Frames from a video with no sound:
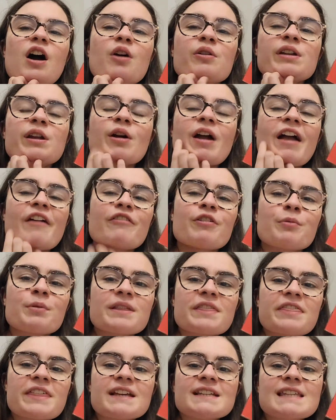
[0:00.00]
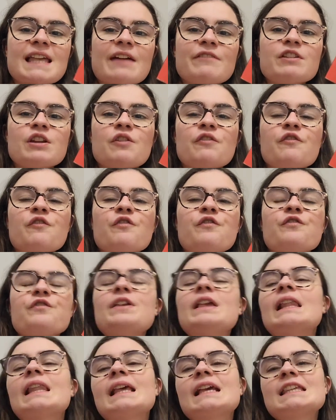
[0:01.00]
oh, no, everyone thinks I have no
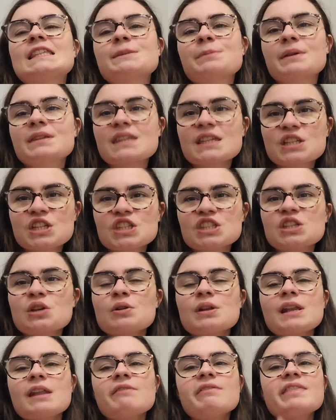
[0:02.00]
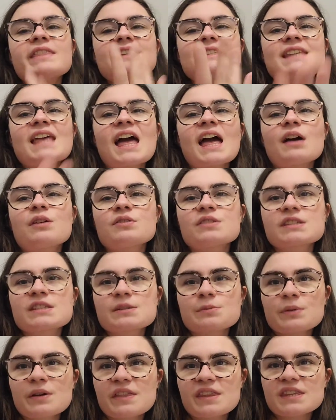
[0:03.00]
feelings because I just go live in this
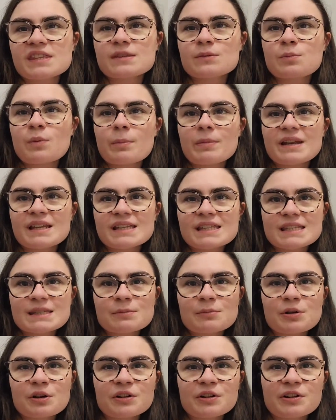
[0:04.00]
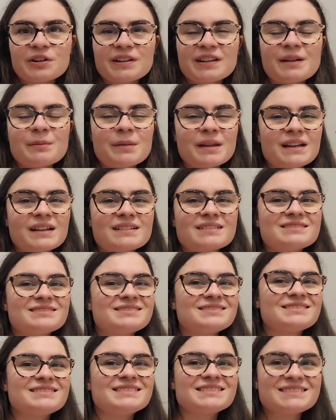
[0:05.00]
house where this woman is murdered. And I'm like,
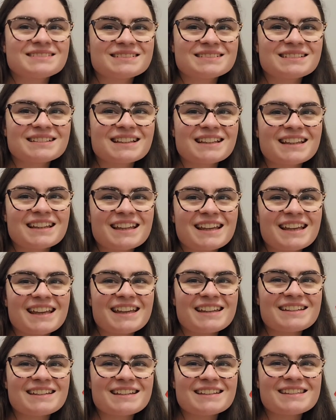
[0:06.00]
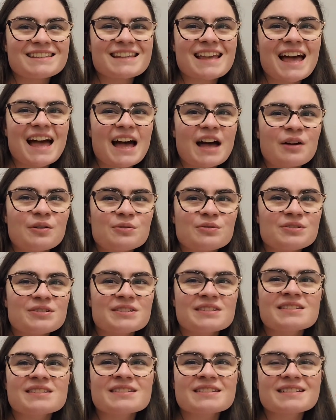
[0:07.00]
it's a
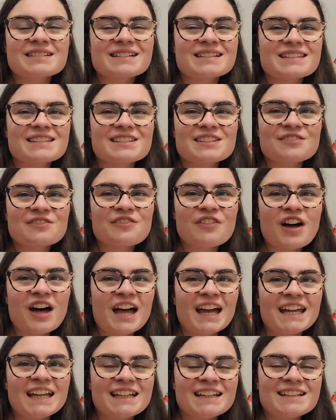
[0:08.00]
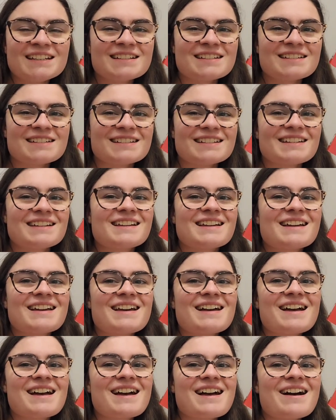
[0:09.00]
house. It's fine.
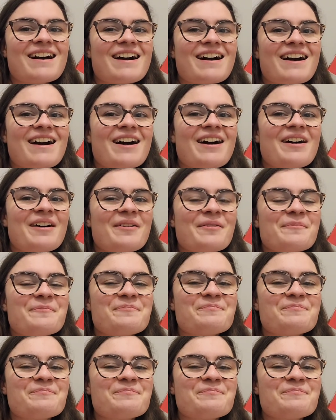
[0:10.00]
I